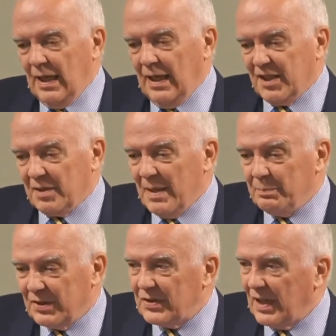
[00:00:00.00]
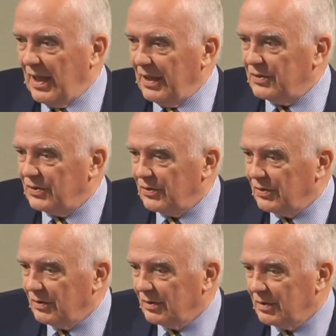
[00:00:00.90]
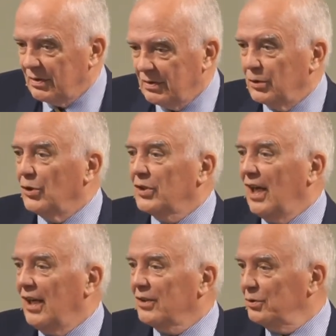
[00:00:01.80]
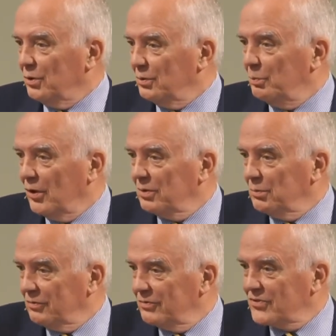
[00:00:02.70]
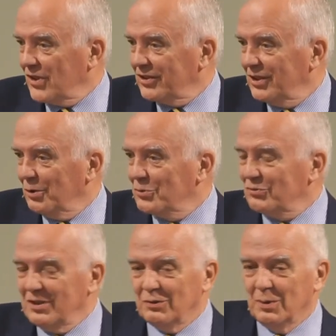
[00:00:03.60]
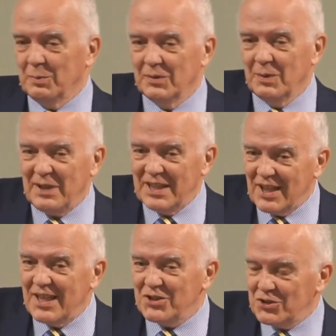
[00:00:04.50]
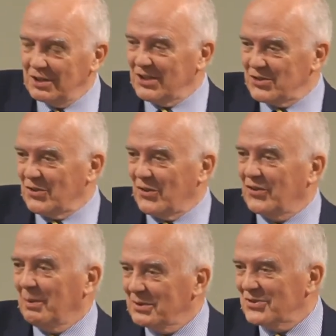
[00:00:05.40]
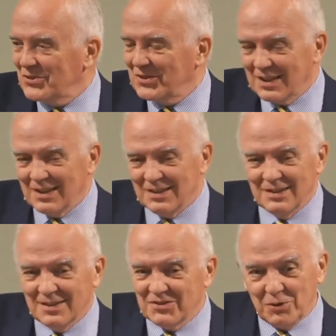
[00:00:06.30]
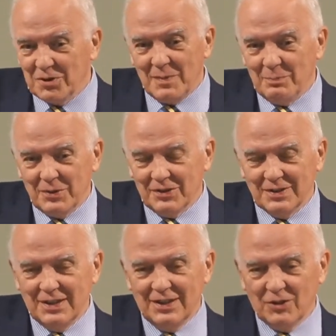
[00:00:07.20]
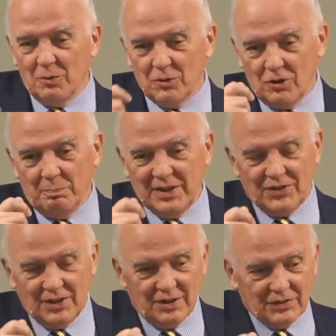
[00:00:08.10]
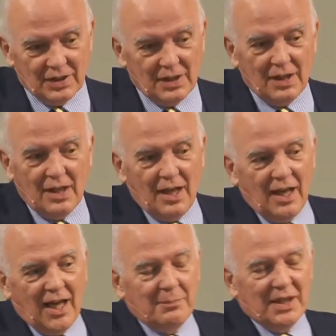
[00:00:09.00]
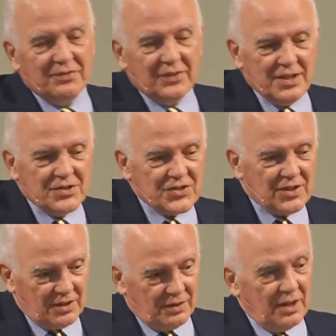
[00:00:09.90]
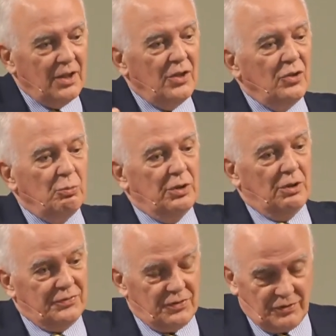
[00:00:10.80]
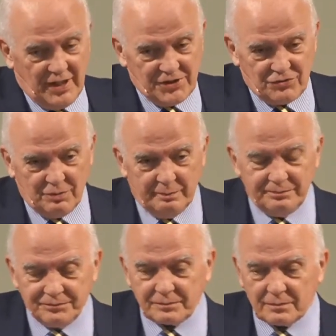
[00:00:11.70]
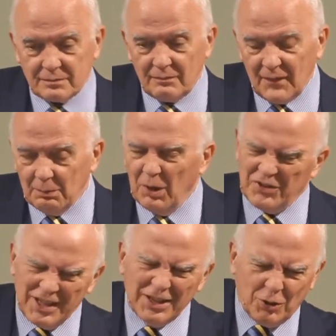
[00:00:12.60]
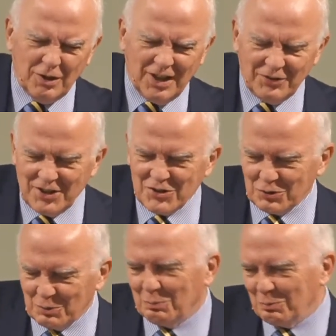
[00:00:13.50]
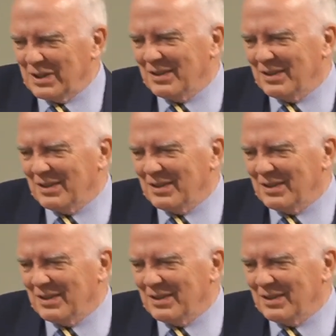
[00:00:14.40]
And I remember yet the Locarno, bottom of Sucky Hall Street, Robert, paid 8 shillings and 3 pence to get in. Still remember it. Got my ticket. And my friend said, we're off to the restroom. Well, they didn't call it a restroom. We